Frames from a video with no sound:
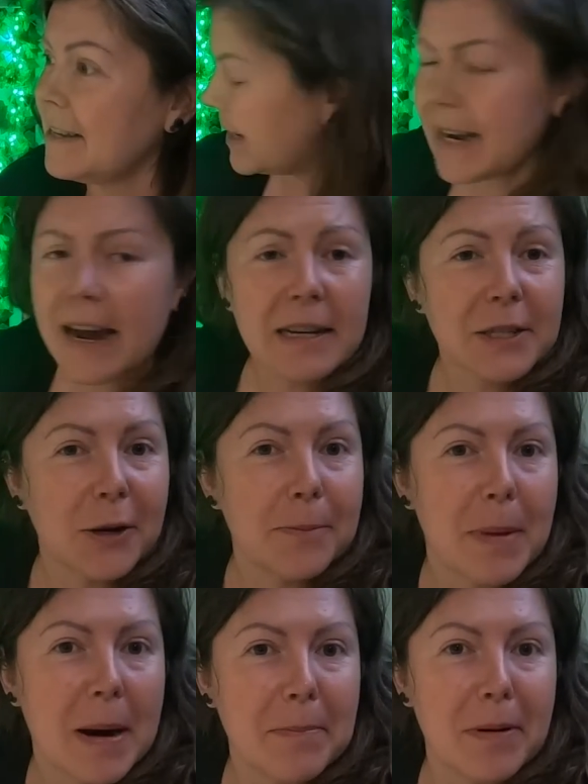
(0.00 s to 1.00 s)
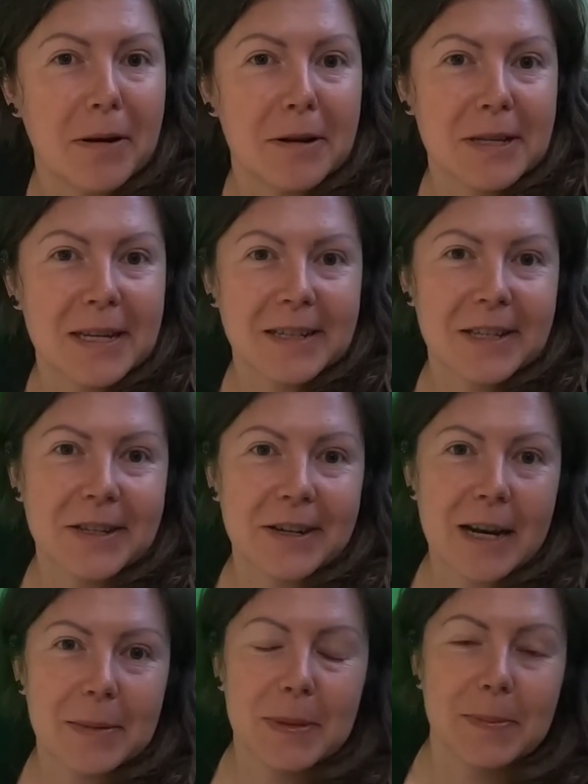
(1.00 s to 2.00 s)
There are some bubbles and
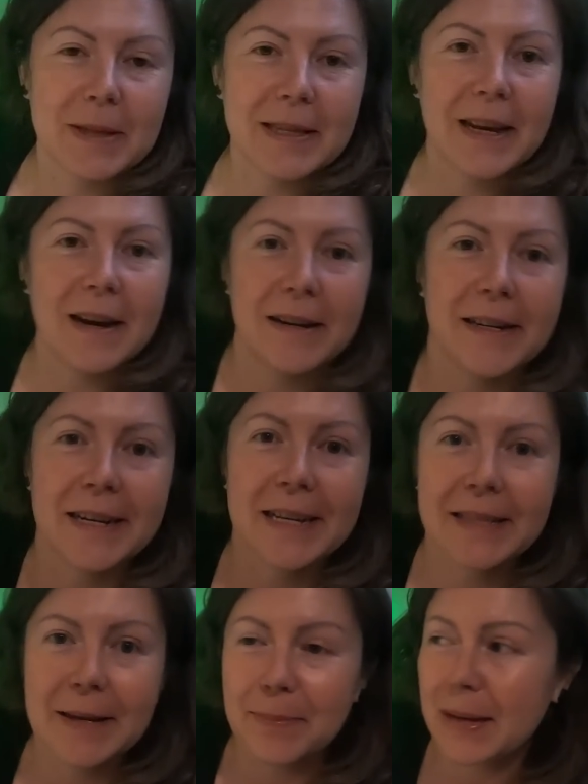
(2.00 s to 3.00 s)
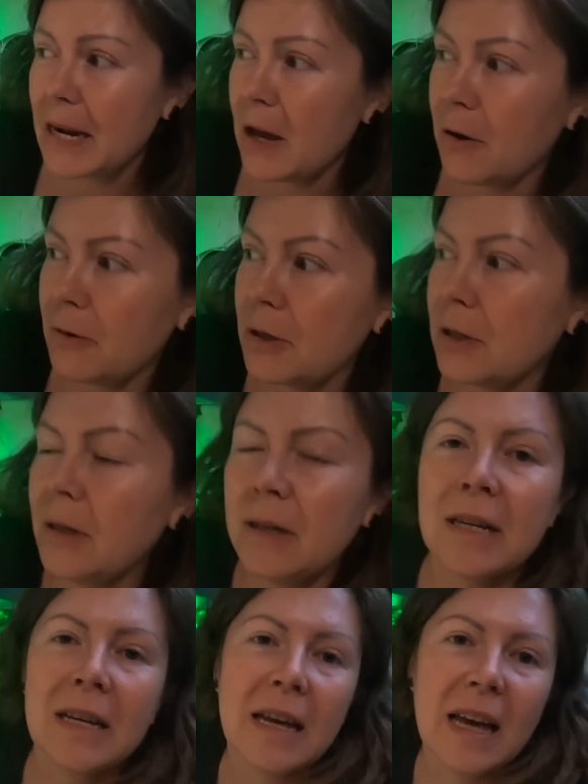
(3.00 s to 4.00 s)
stripes, but they are underneath the pillows.
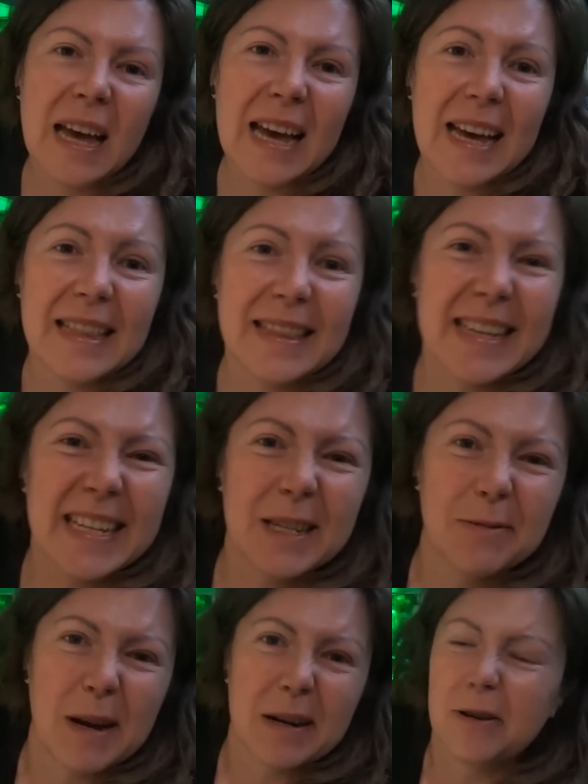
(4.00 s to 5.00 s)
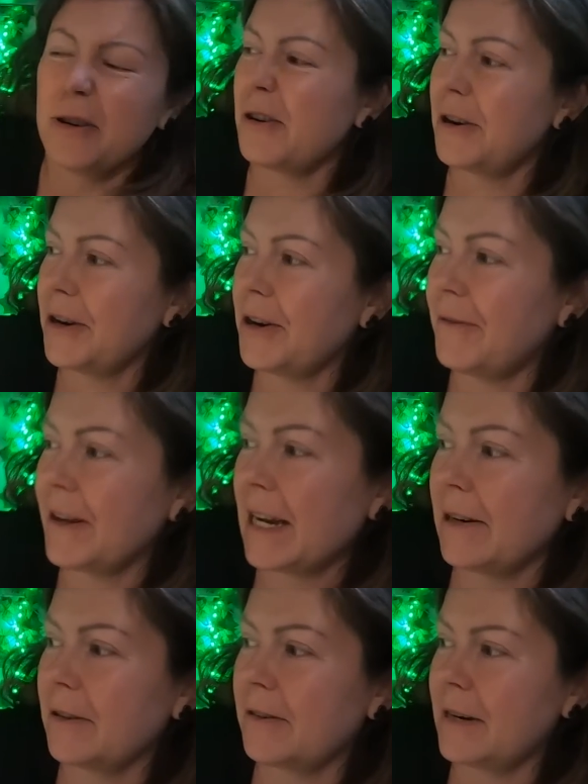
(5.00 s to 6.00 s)
And this one corner we are
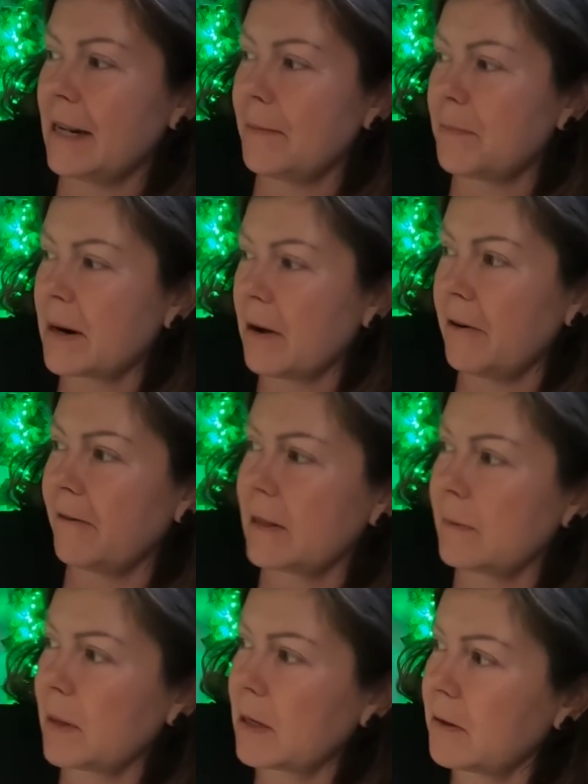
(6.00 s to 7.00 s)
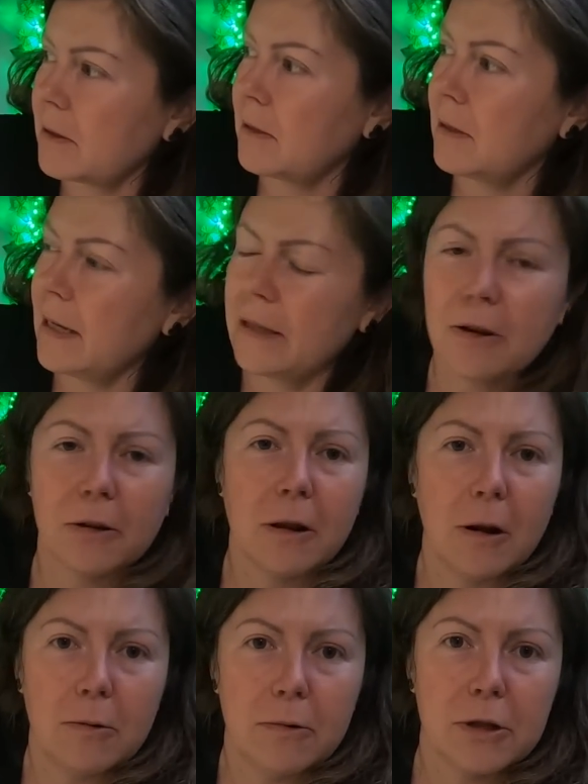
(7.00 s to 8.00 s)
not really proud of it because it got
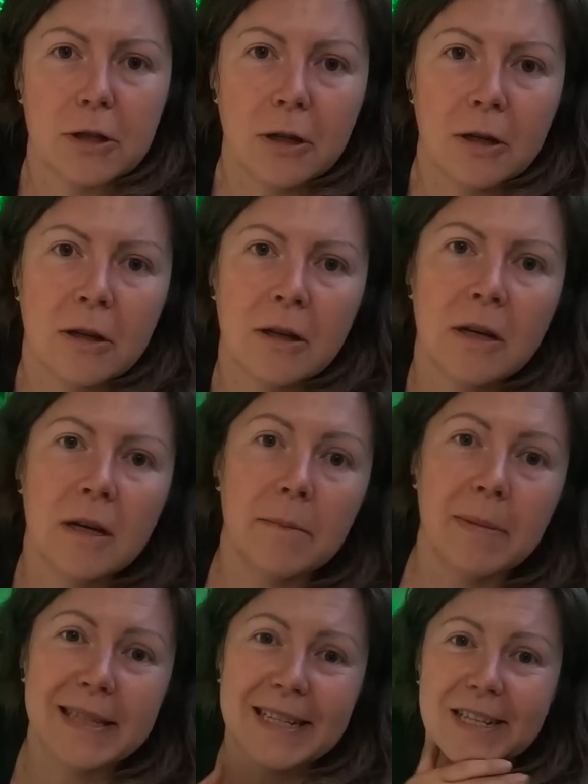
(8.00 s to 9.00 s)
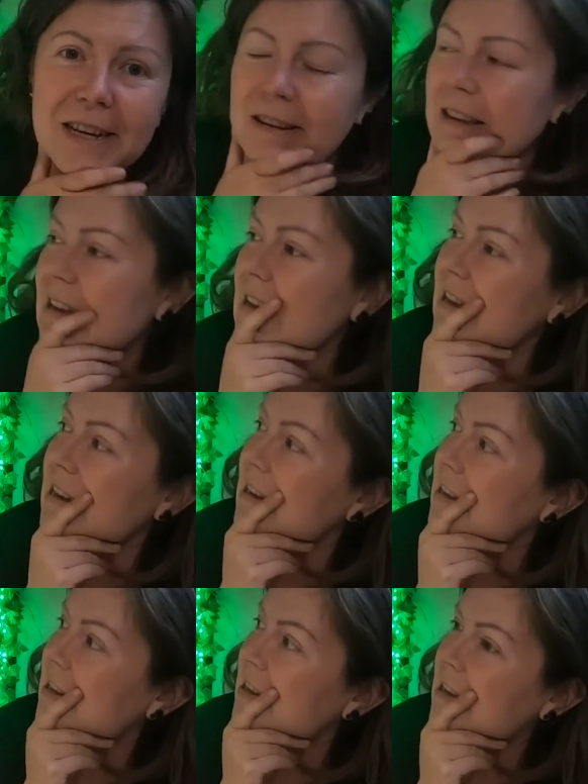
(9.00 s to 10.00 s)
loose. But it's okay.
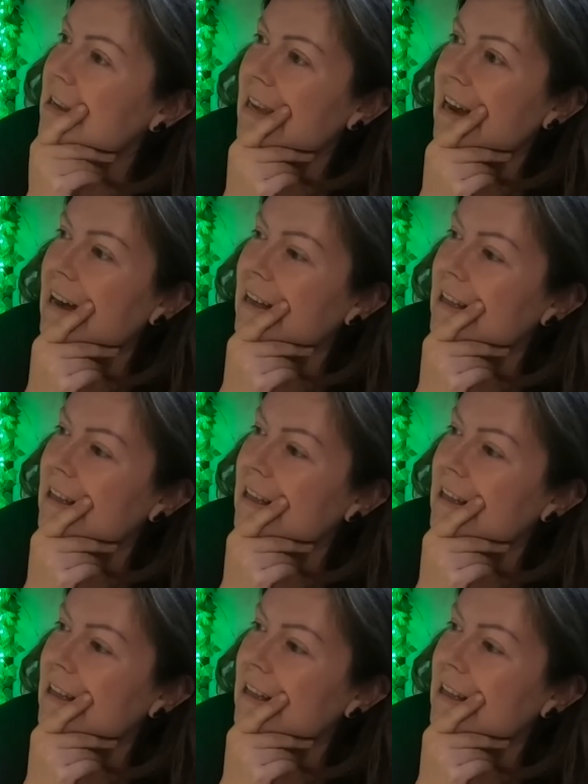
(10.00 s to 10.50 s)
Yeah.